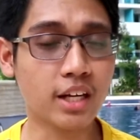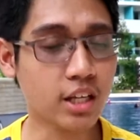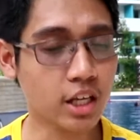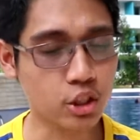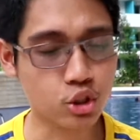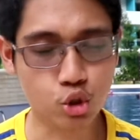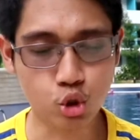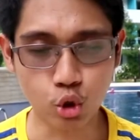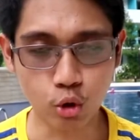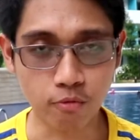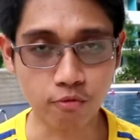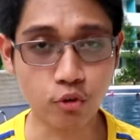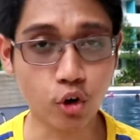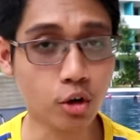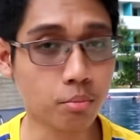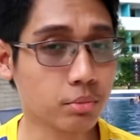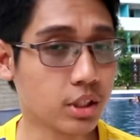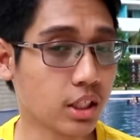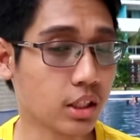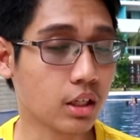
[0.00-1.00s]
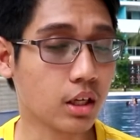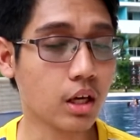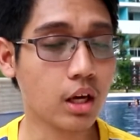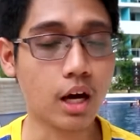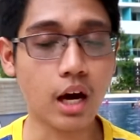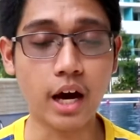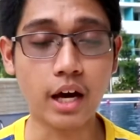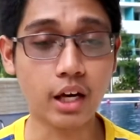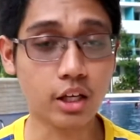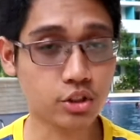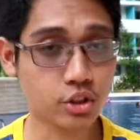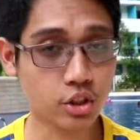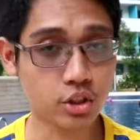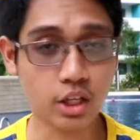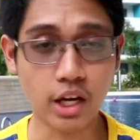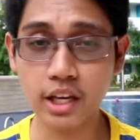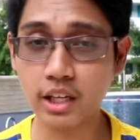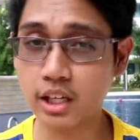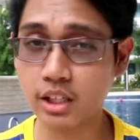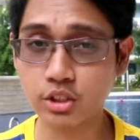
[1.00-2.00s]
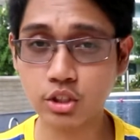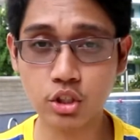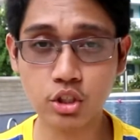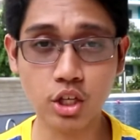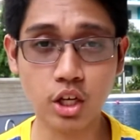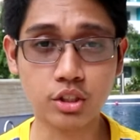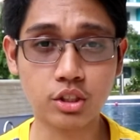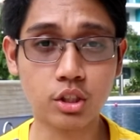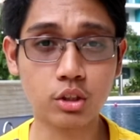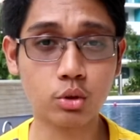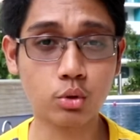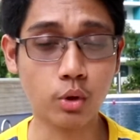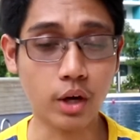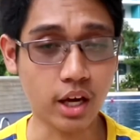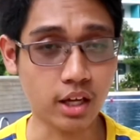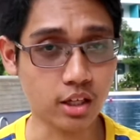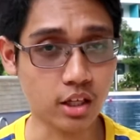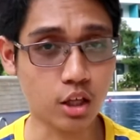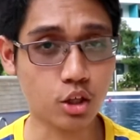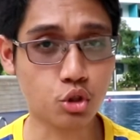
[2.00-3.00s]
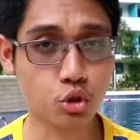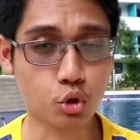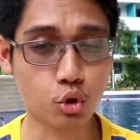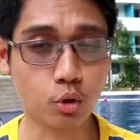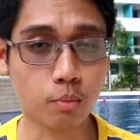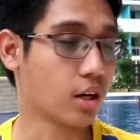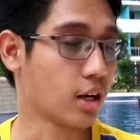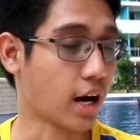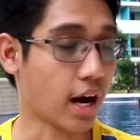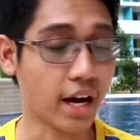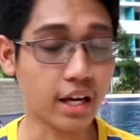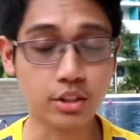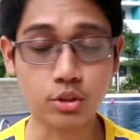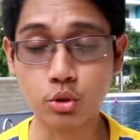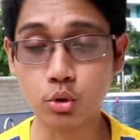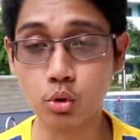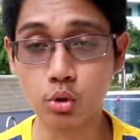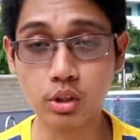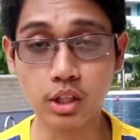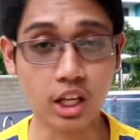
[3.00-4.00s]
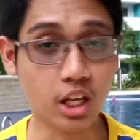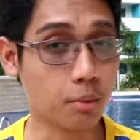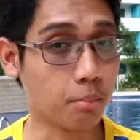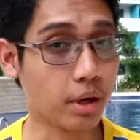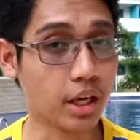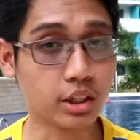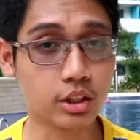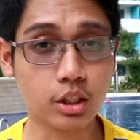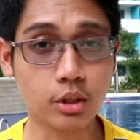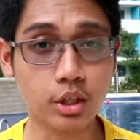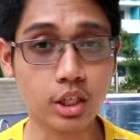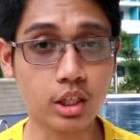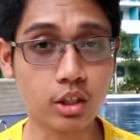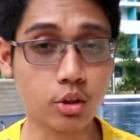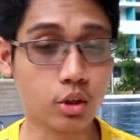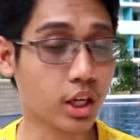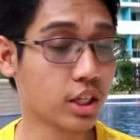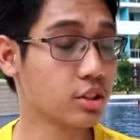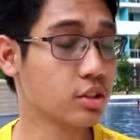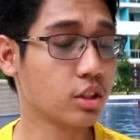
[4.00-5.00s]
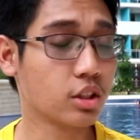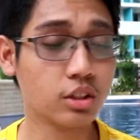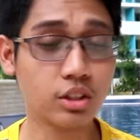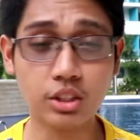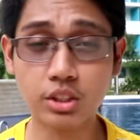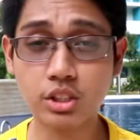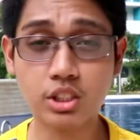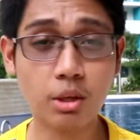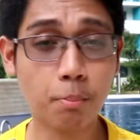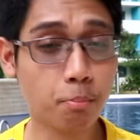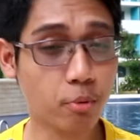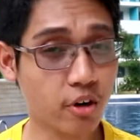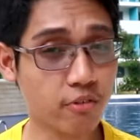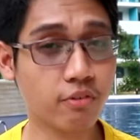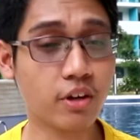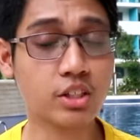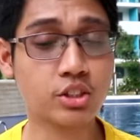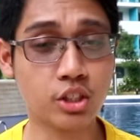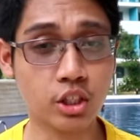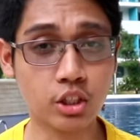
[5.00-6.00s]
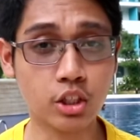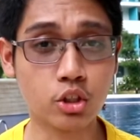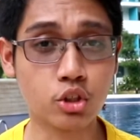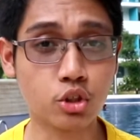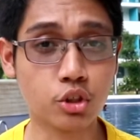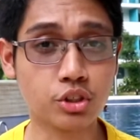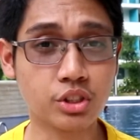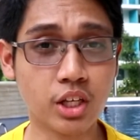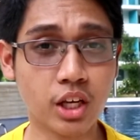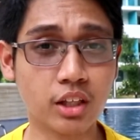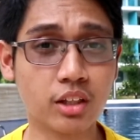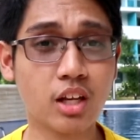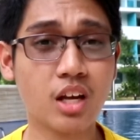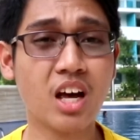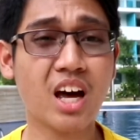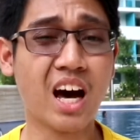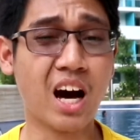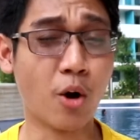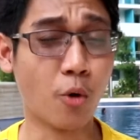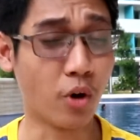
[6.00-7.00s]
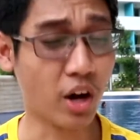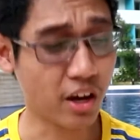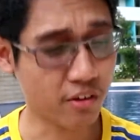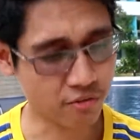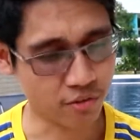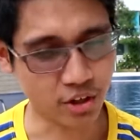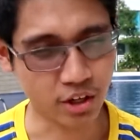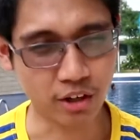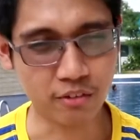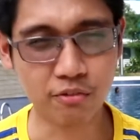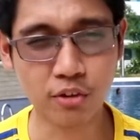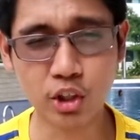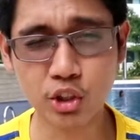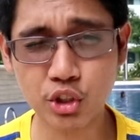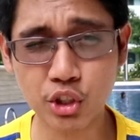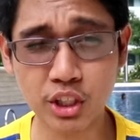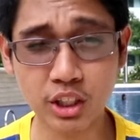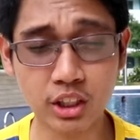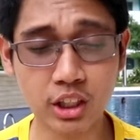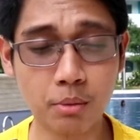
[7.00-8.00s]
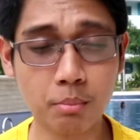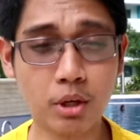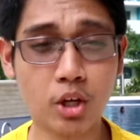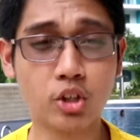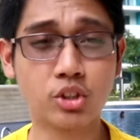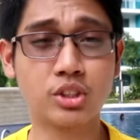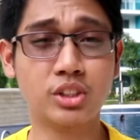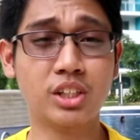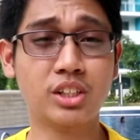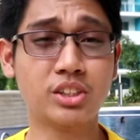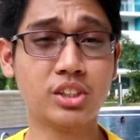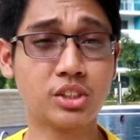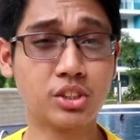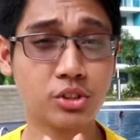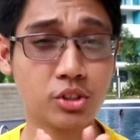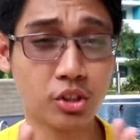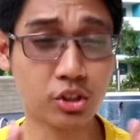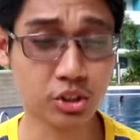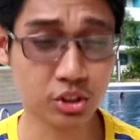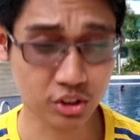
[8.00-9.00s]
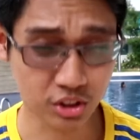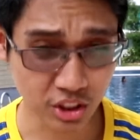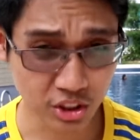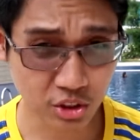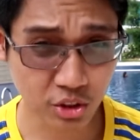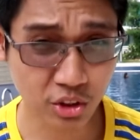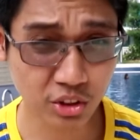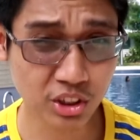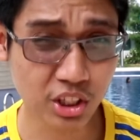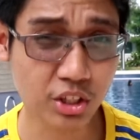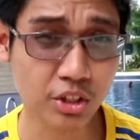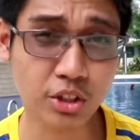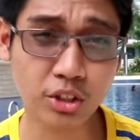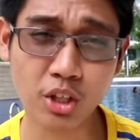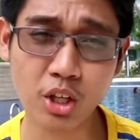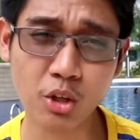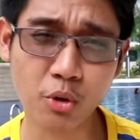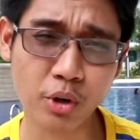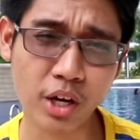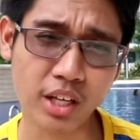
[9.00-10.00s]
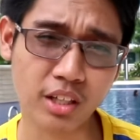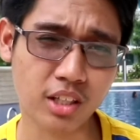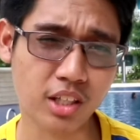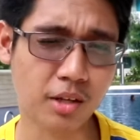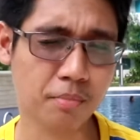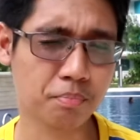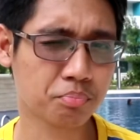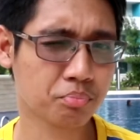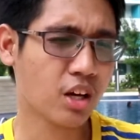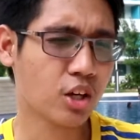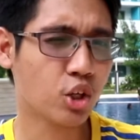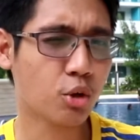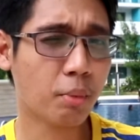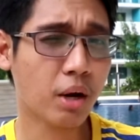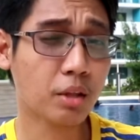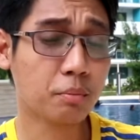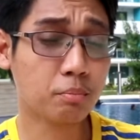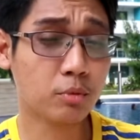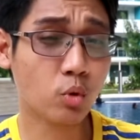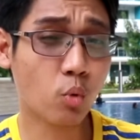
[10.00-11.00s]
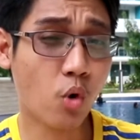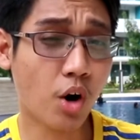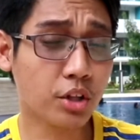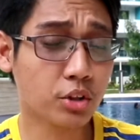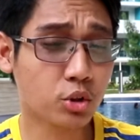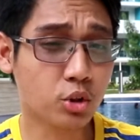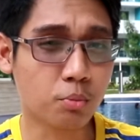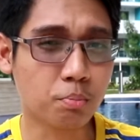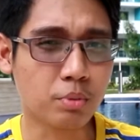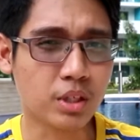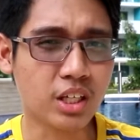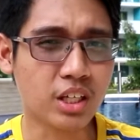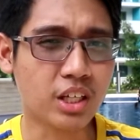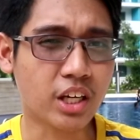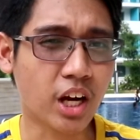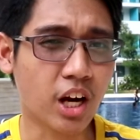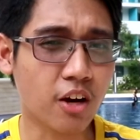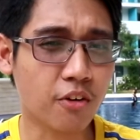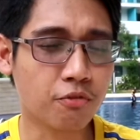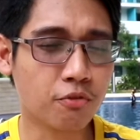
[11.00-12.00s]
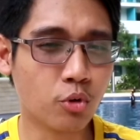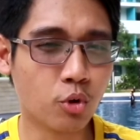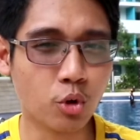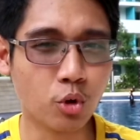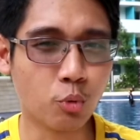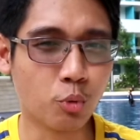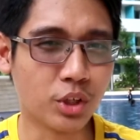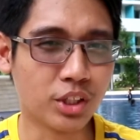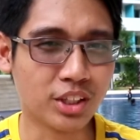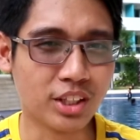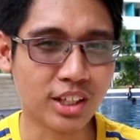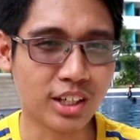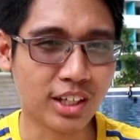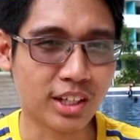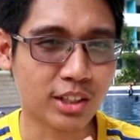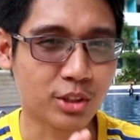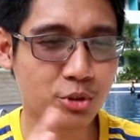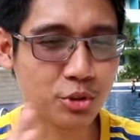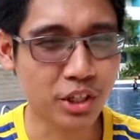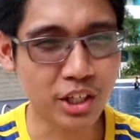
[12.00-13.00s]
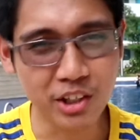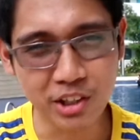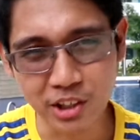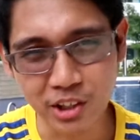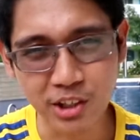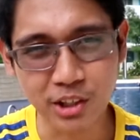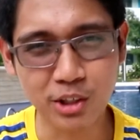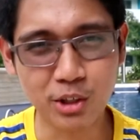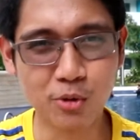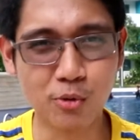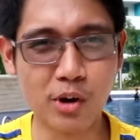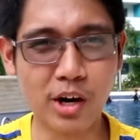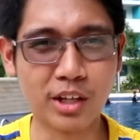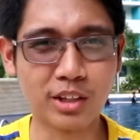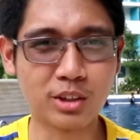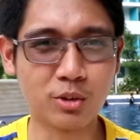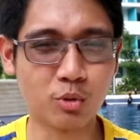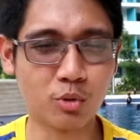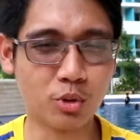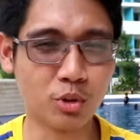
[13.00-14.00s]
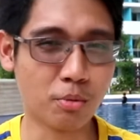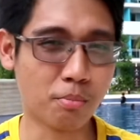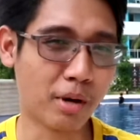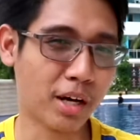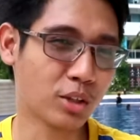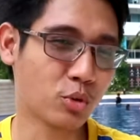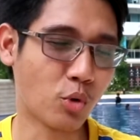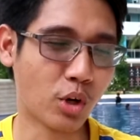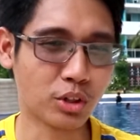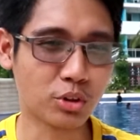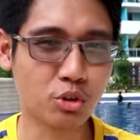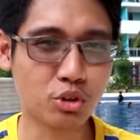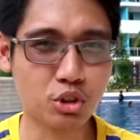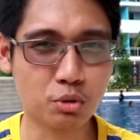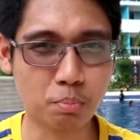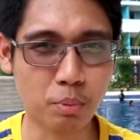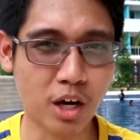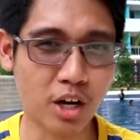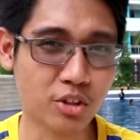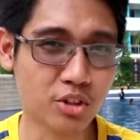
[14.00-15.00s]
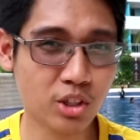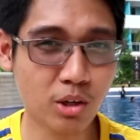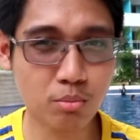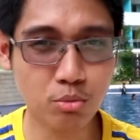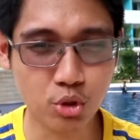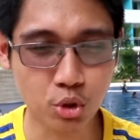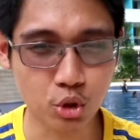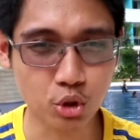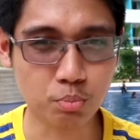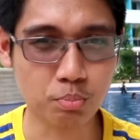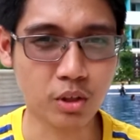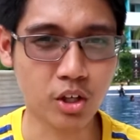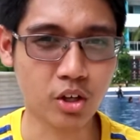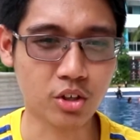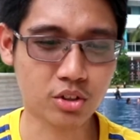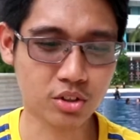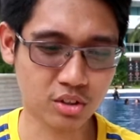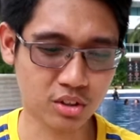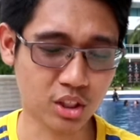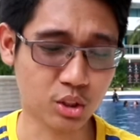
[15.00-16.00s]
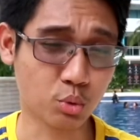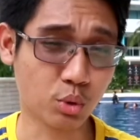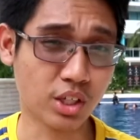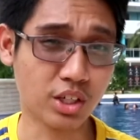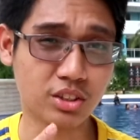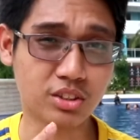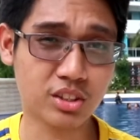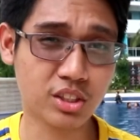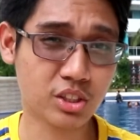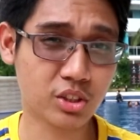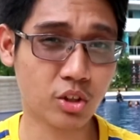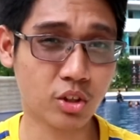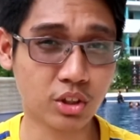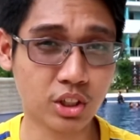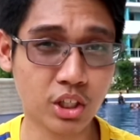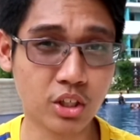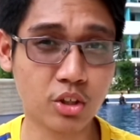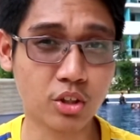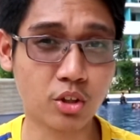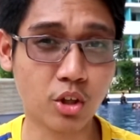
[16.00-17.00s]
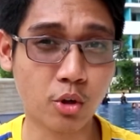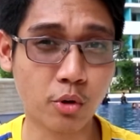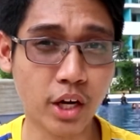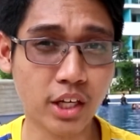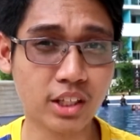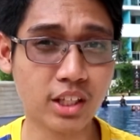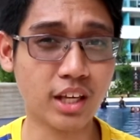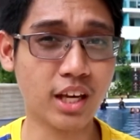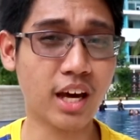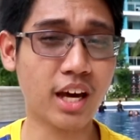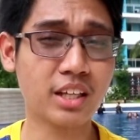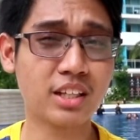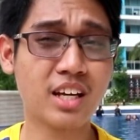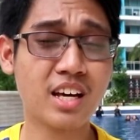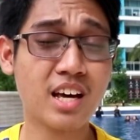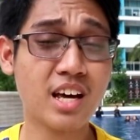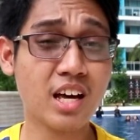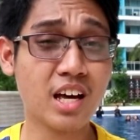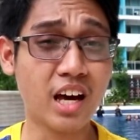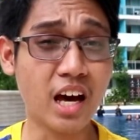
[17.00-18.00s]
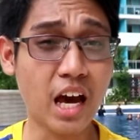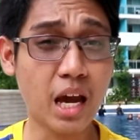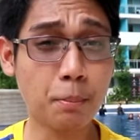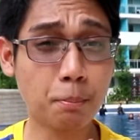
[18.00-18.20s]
age group, for me, I can suggest it to any age group. High school, elementary, this is a perfect signature scent. However, unfortunately, because this is discontinued already, you might want to be careful with the trigger. You might want to spare some juice because this one is discontinued already. And I